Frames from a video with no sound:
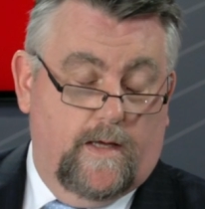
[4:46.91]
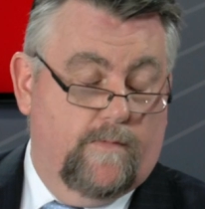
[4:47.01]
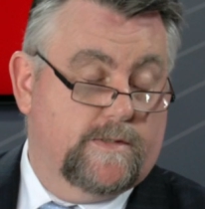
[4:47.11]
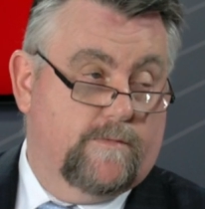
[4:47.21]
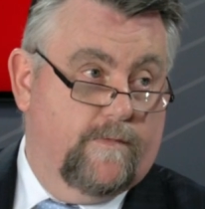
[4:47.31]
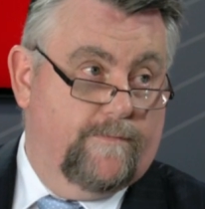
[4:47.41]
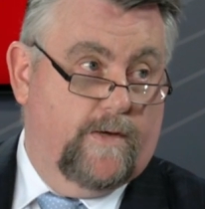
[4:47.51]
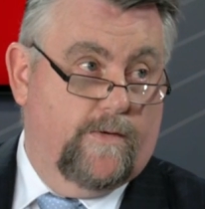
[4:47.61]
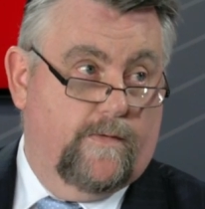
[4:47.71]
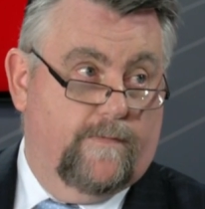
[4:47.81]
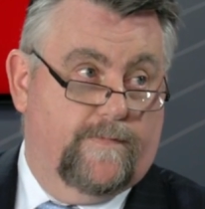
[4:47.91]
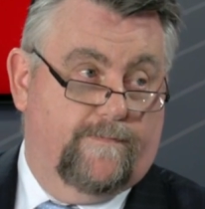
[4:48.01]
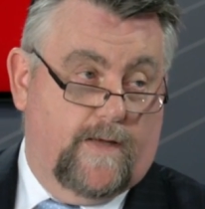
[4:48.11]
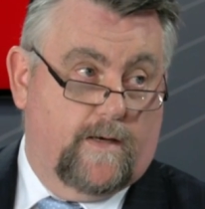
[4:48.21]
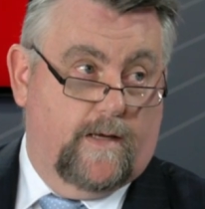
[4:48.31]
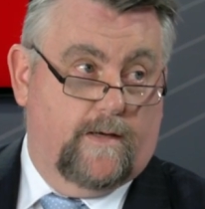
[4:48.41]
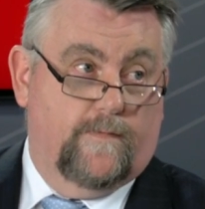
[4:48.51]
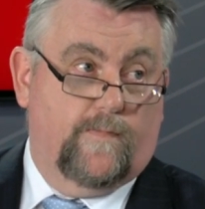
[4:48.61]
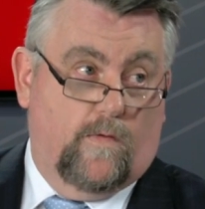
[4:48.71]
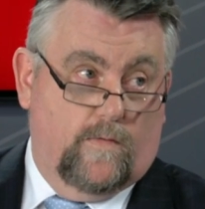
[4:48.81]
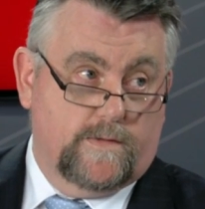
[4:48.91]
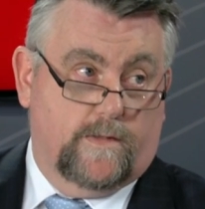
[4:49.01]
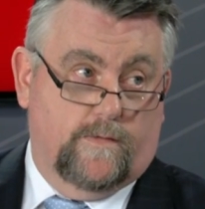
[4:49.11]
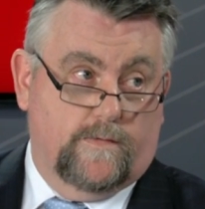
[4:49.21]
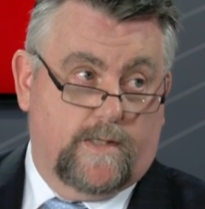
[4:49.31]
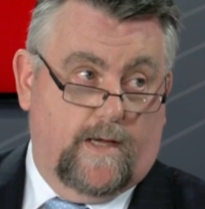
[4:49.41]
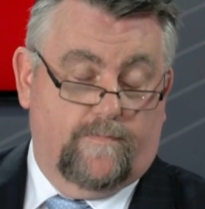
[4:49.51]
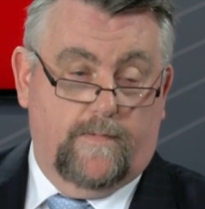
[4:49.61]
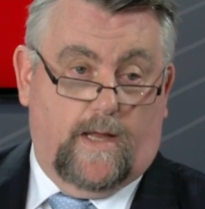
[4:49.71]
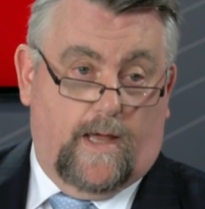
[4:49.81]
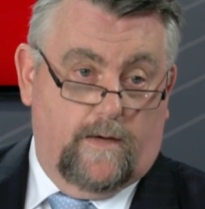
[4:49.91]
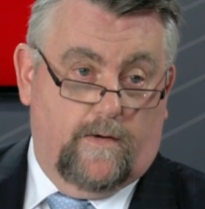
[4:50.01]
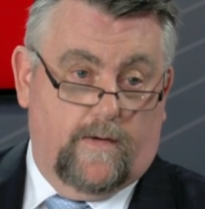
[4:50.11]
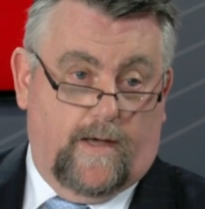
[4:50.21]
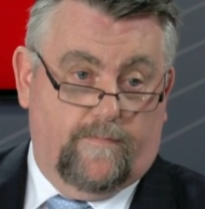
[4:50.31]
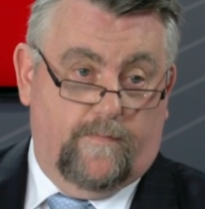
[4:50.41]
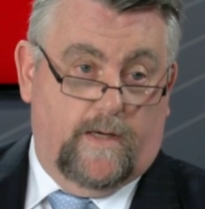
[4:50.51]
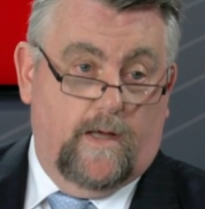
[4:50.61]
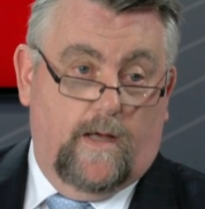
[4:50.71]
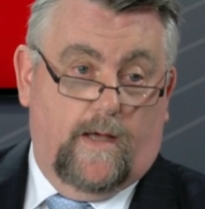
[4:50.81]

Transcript: It was a review of the funding of all schools, government and non-government.